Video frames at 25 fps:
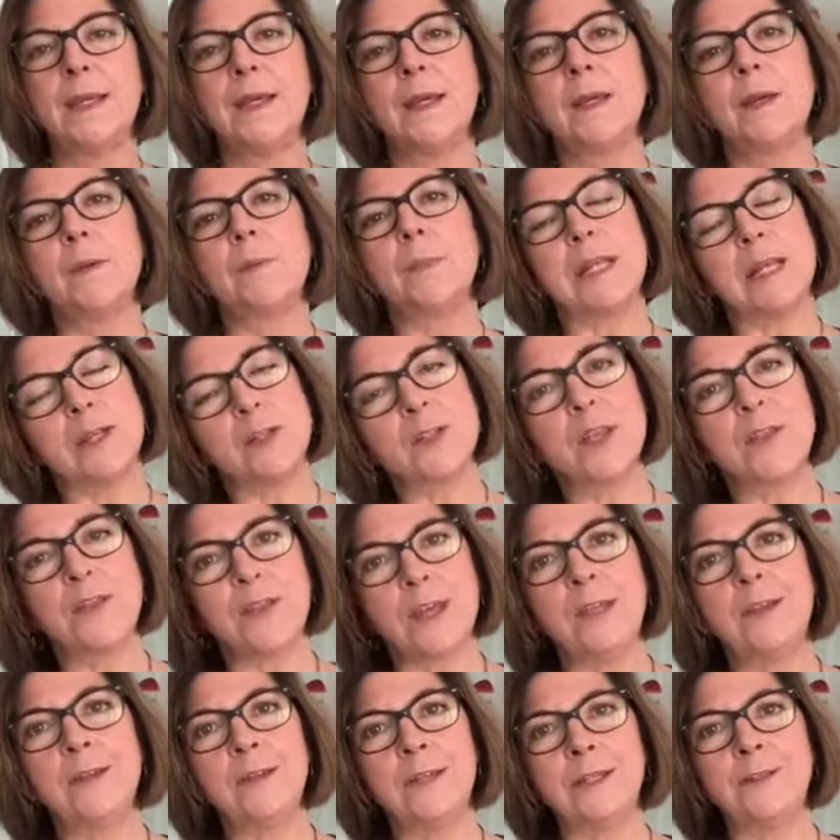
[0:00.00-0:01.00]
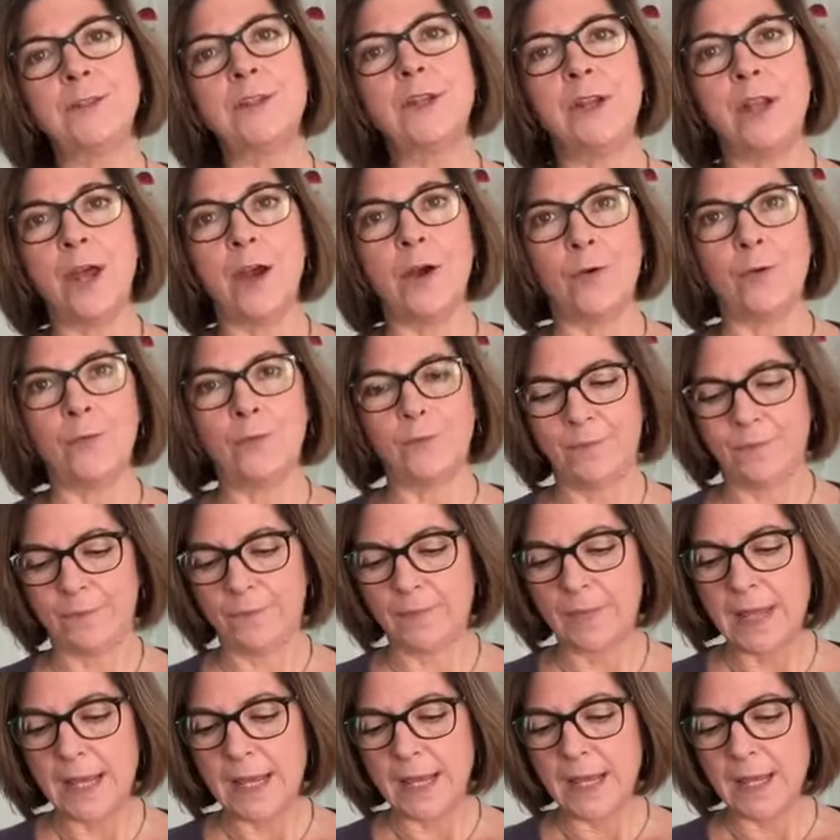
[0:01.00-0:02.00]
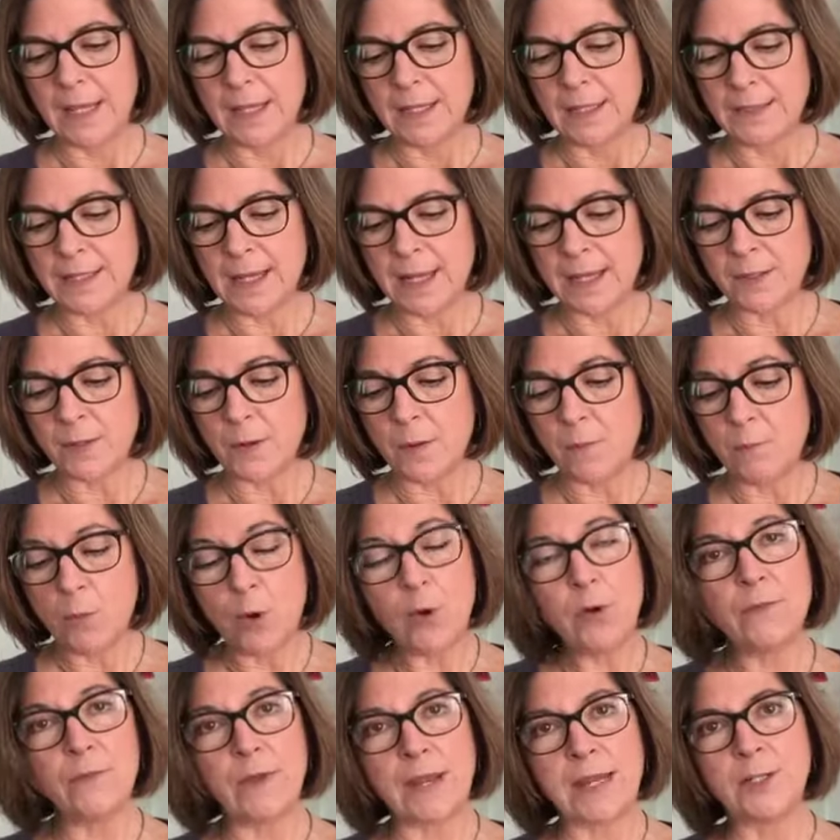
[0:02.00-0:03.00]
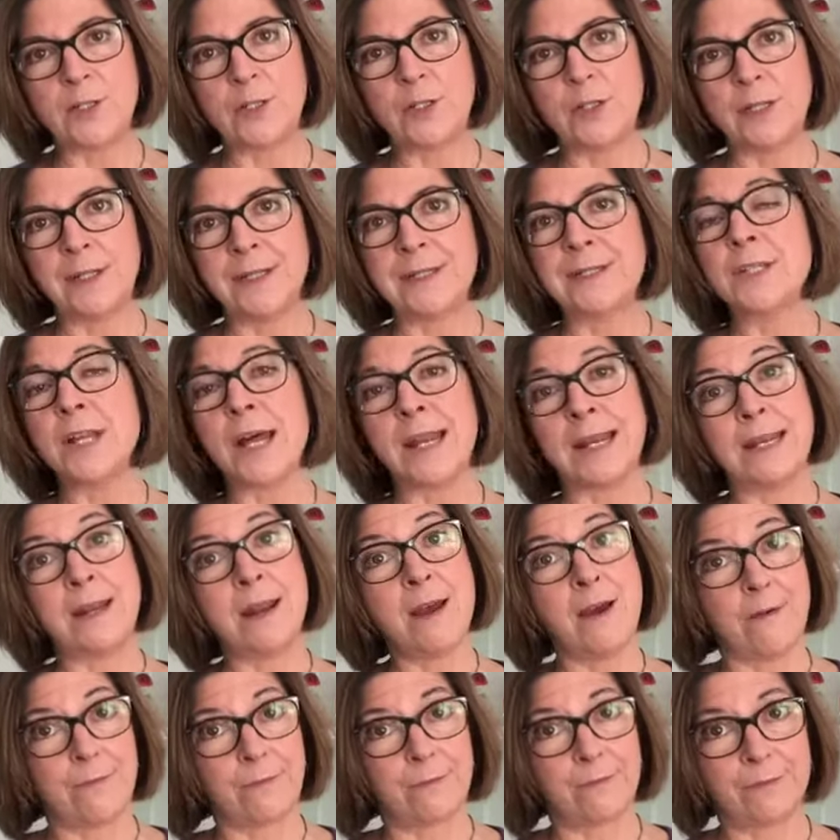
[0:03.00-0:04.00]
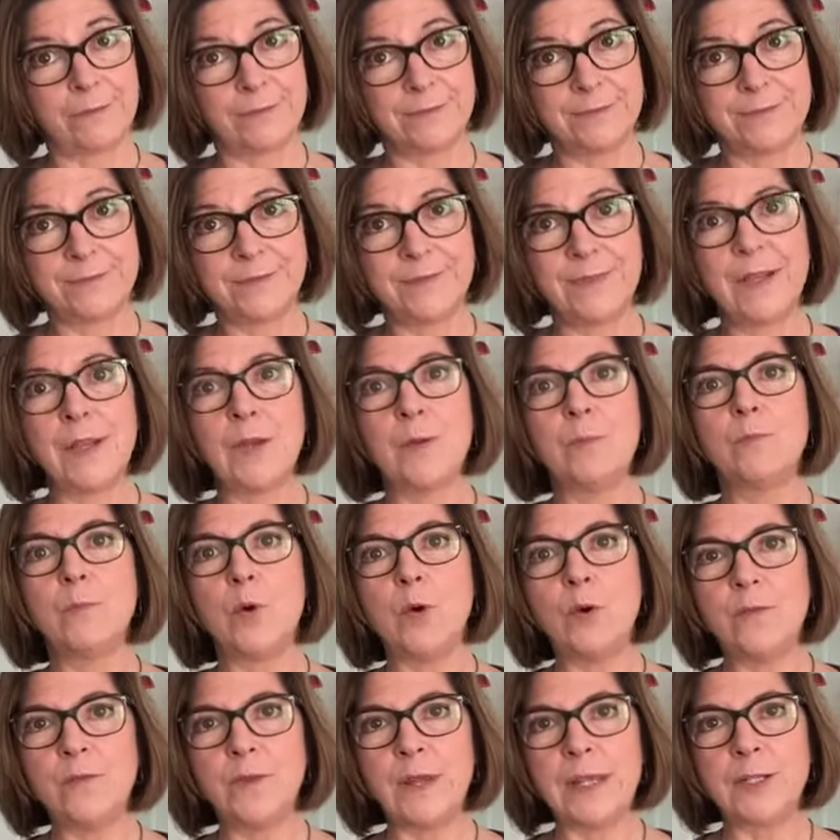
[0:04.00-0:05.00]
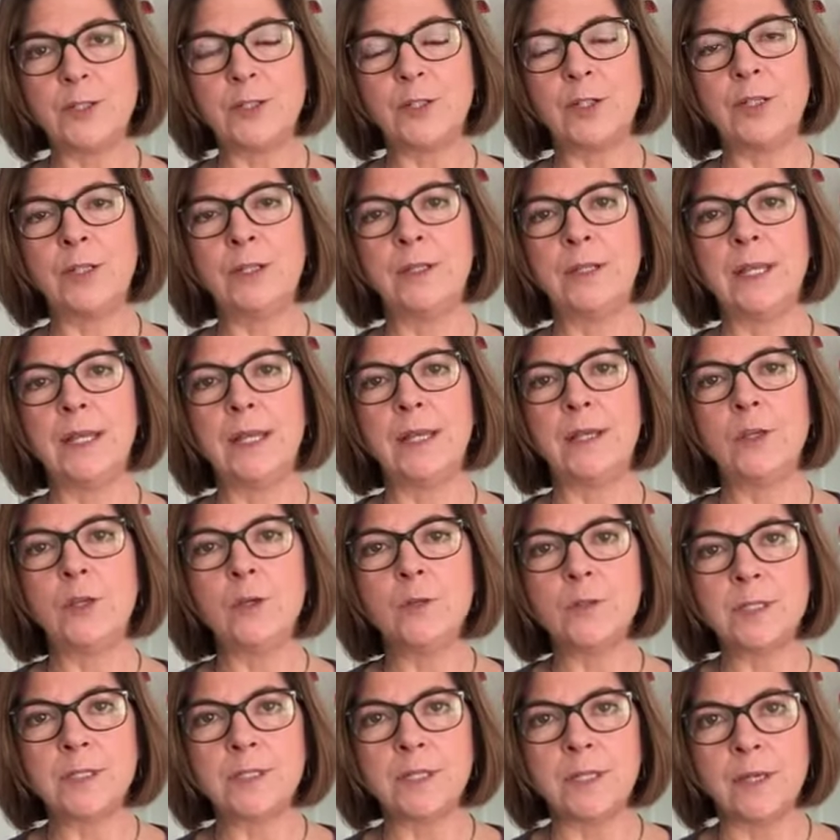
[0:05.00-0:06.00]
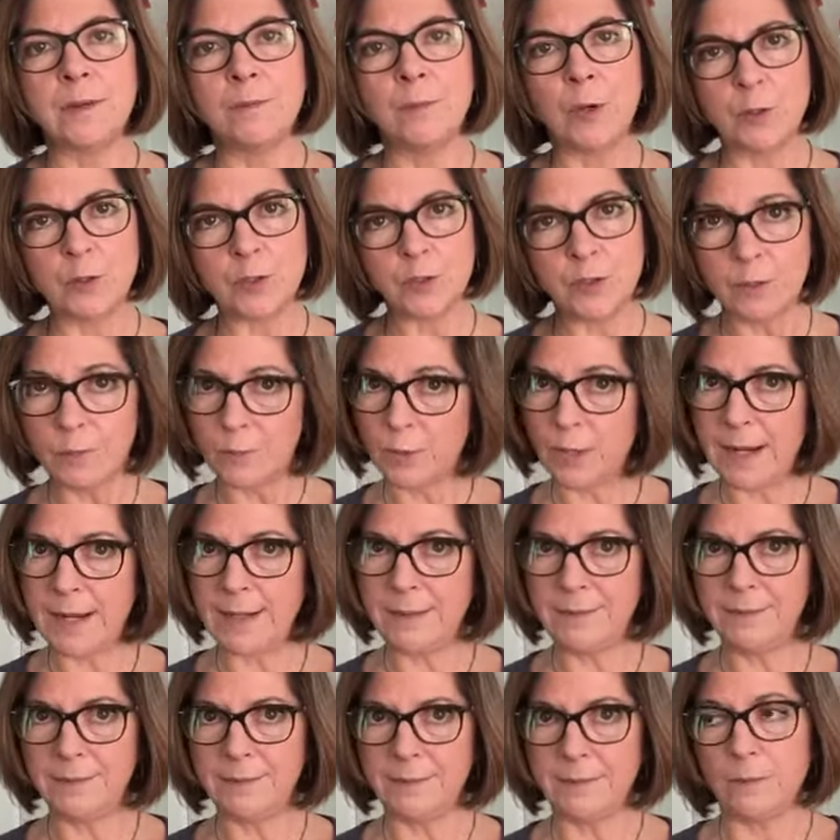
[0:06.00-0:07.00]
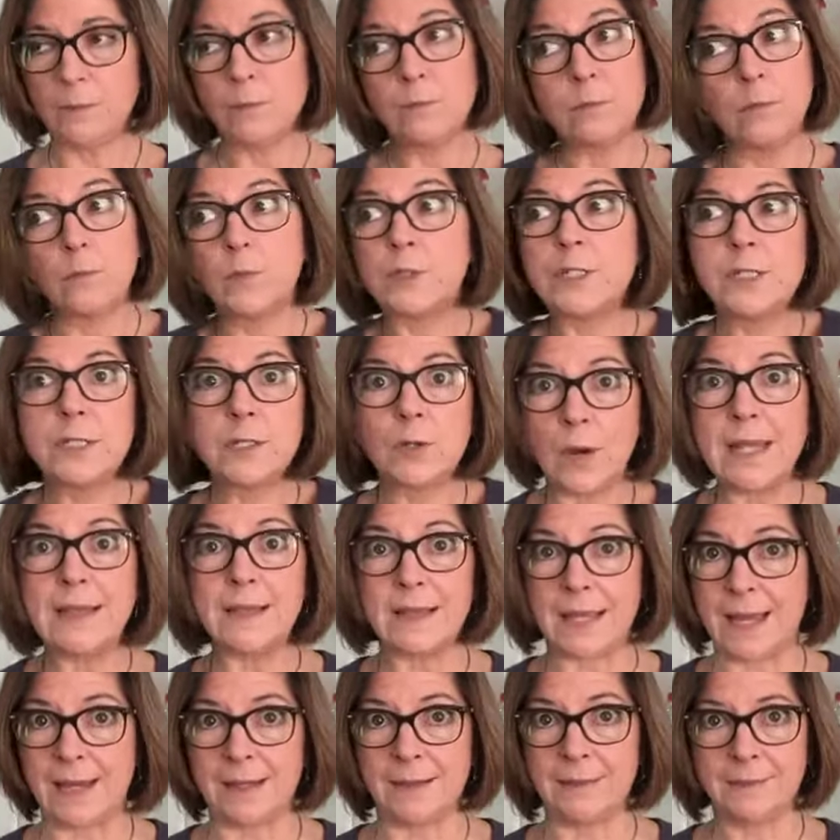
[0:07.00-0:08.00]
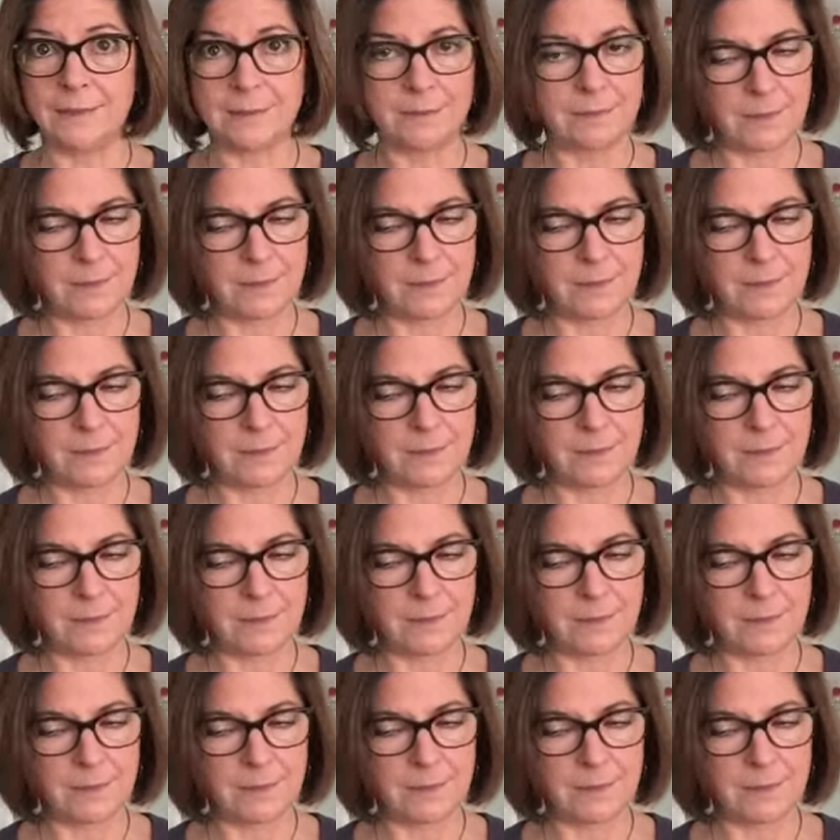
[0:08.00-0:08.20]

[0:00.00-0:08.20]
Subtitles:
But here's the thing you need to know, is that motivation is not enough. Motivation uses the emotional brain, which is a great thing.